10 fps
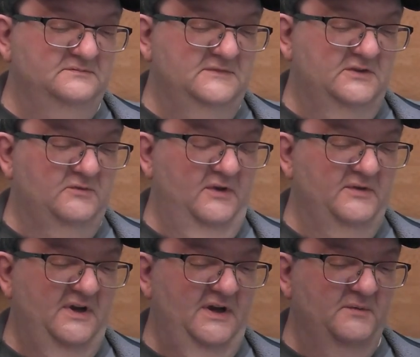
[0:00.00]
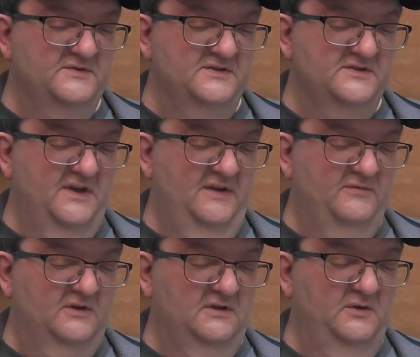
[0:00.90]
the 309 was designed
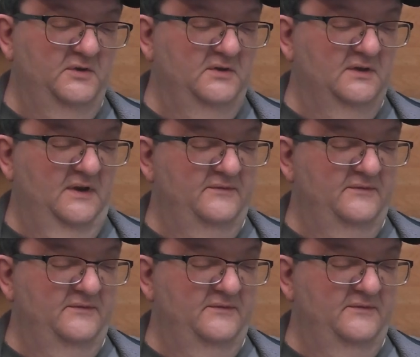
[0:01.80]
for colonial